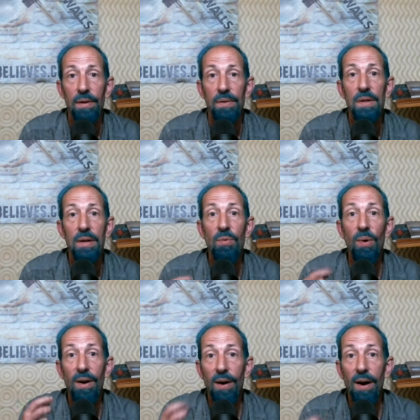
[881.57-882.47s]
You
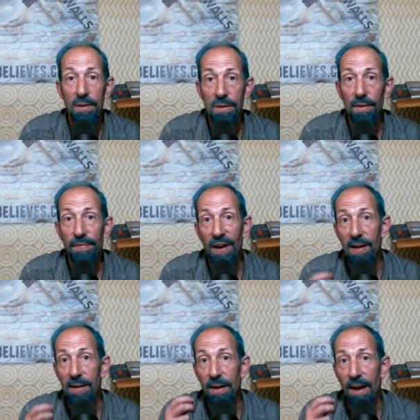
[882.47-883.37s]
will also
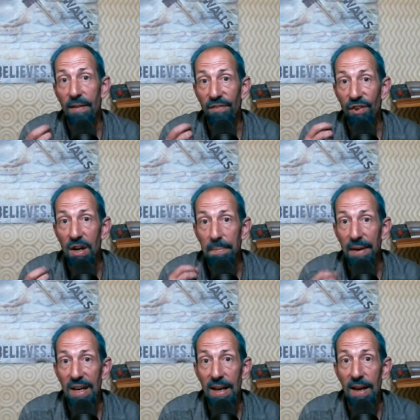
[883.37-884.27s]
find a free P
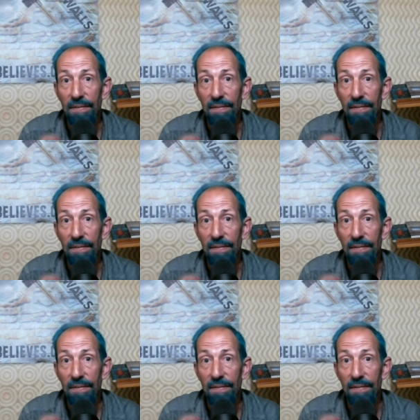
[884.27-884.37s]
D F